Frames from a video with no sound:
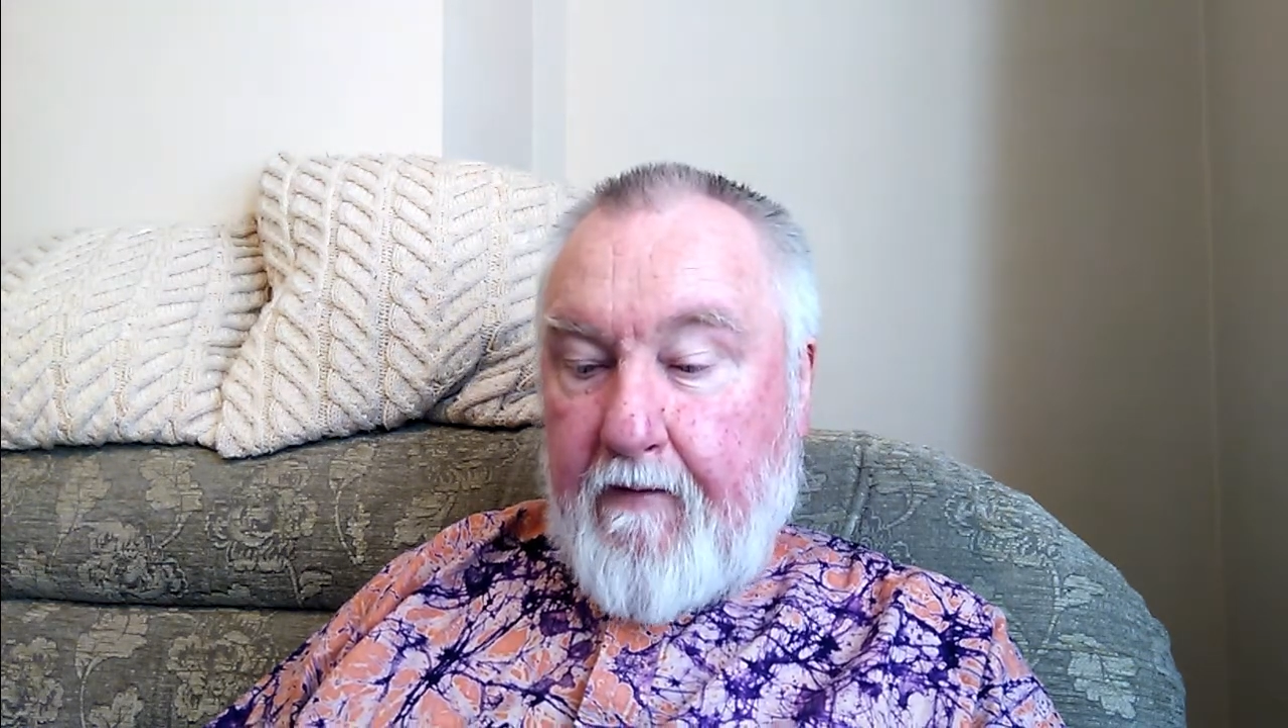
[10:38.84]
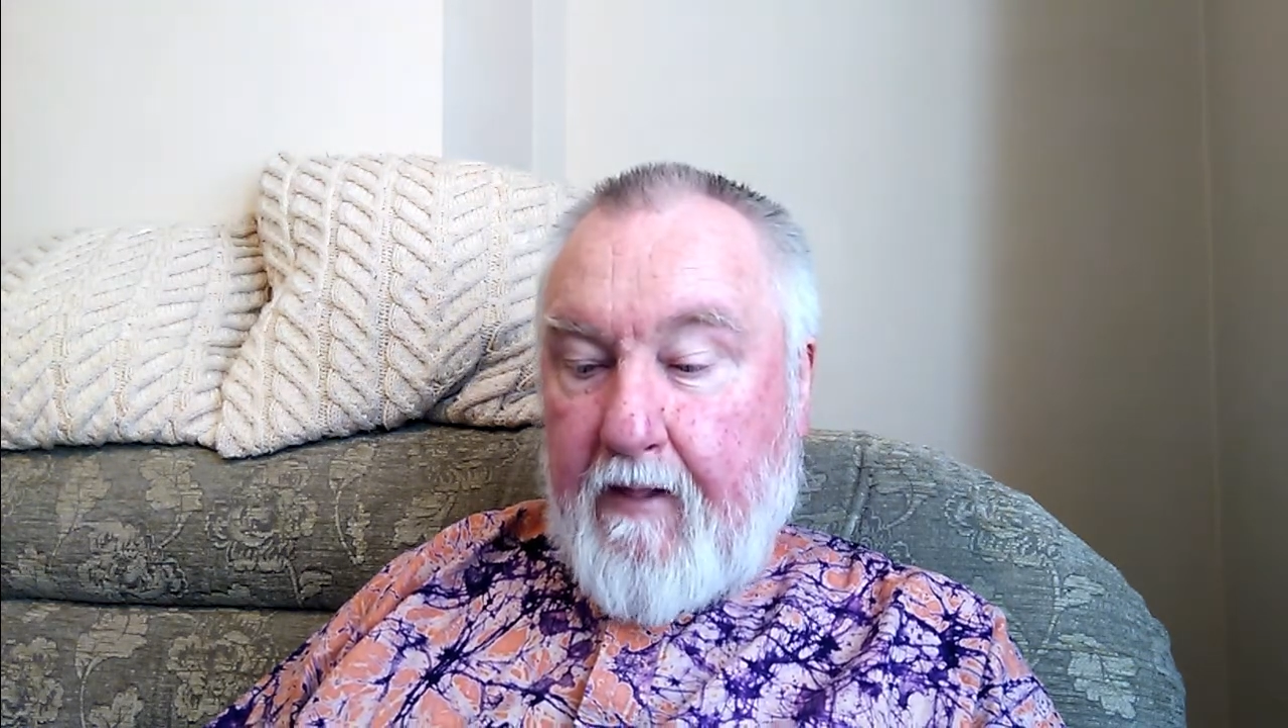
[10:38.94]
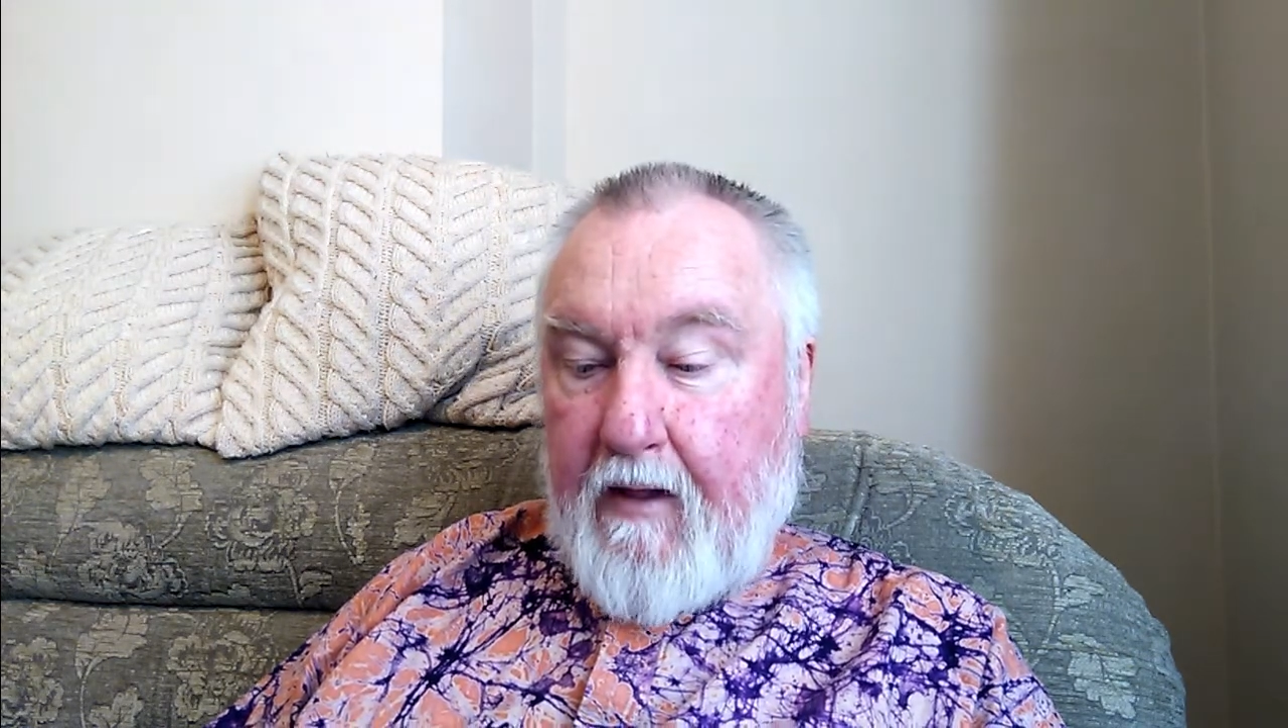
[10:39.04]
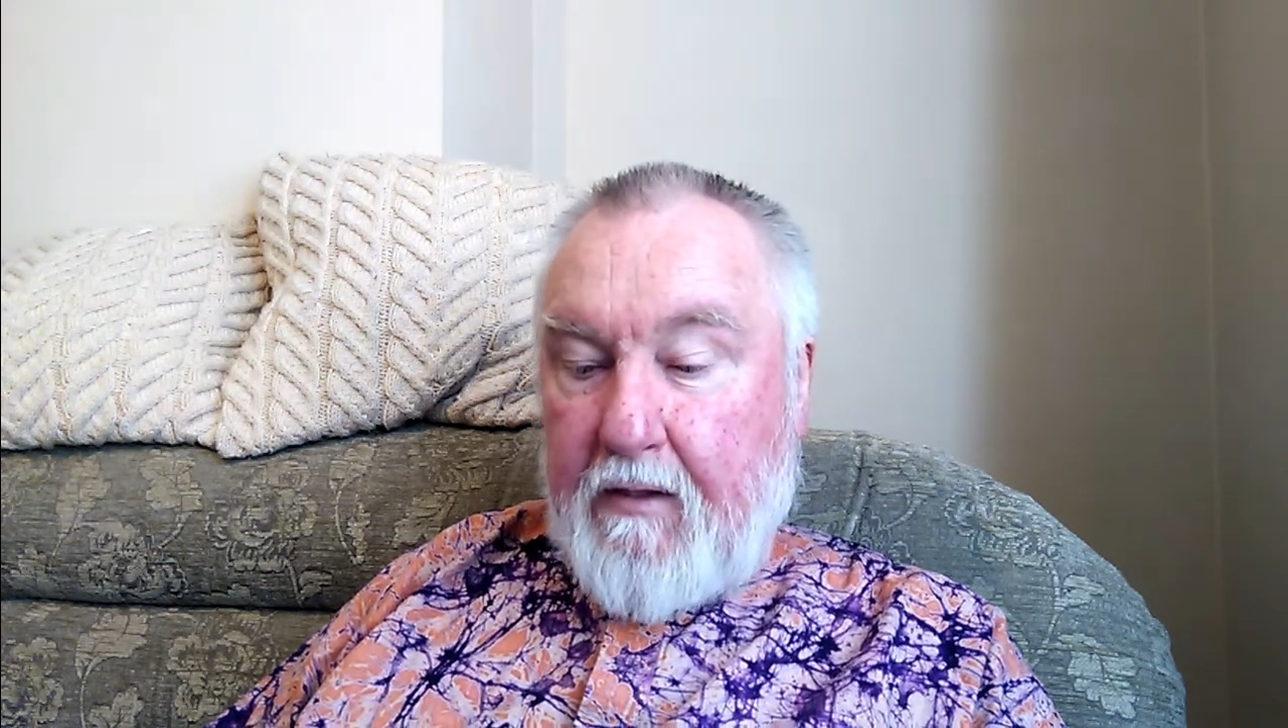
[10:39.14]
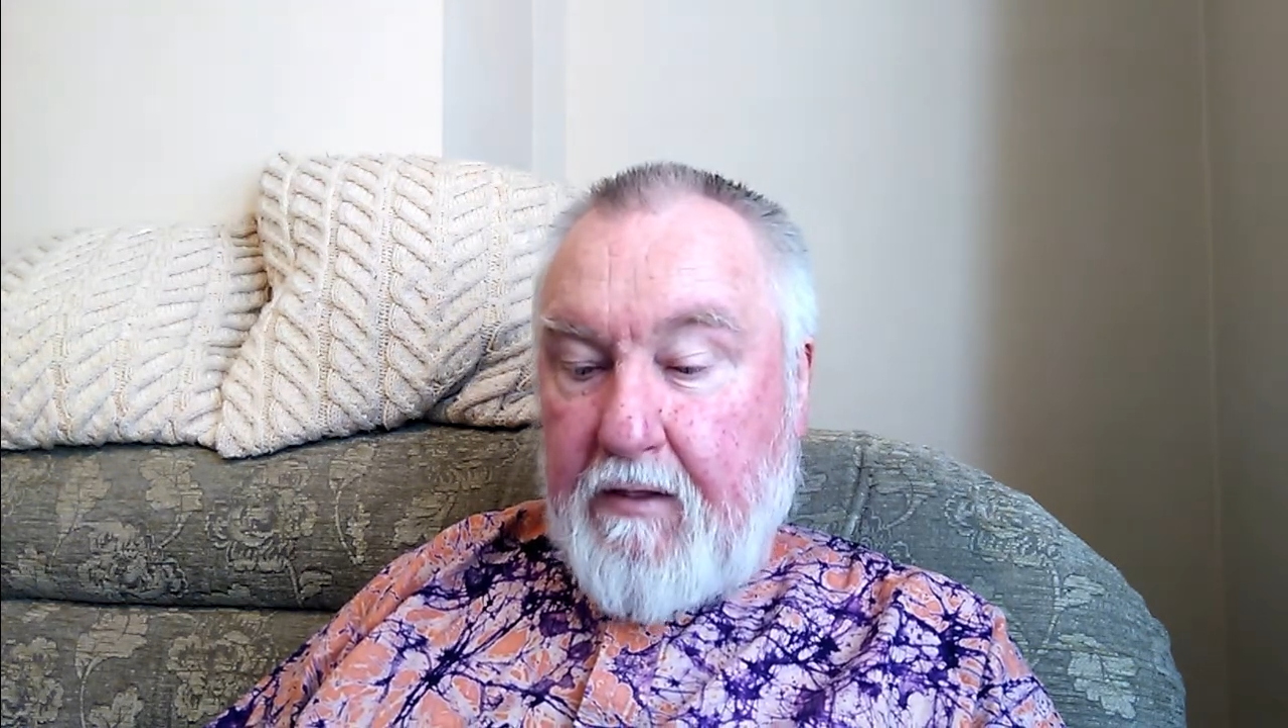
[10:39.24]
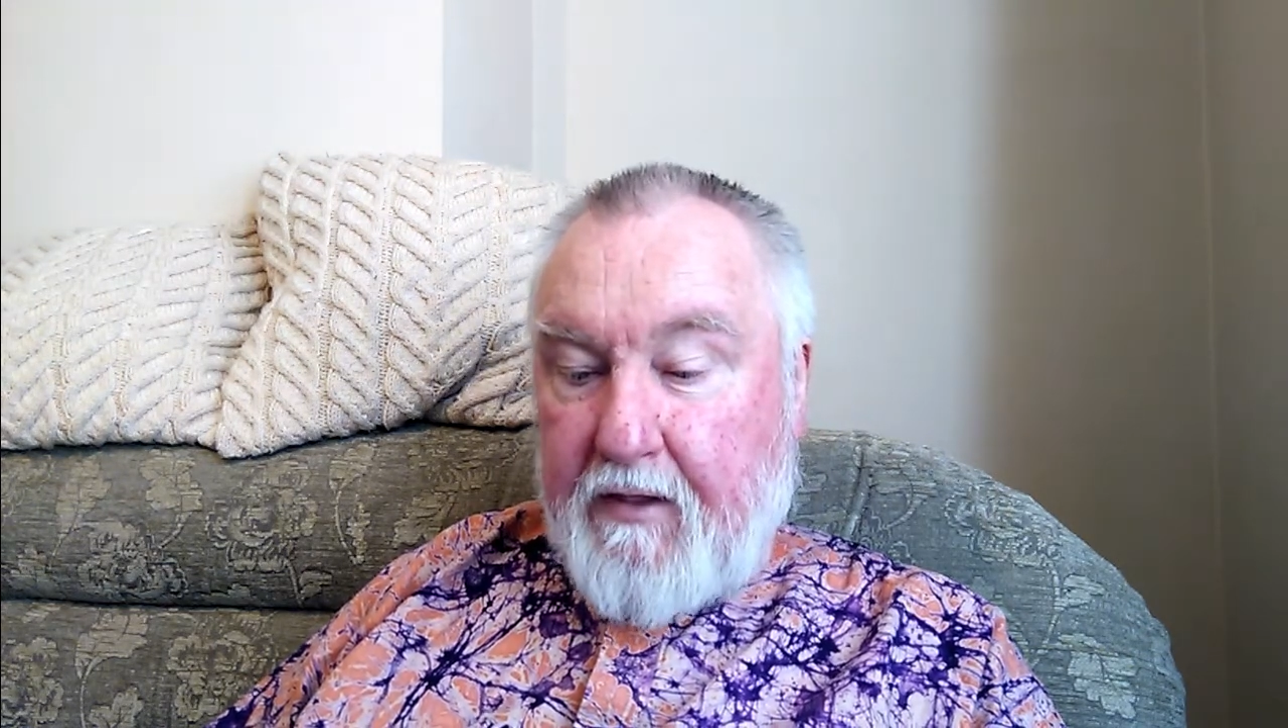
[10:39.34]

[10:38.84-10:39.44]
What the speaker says: And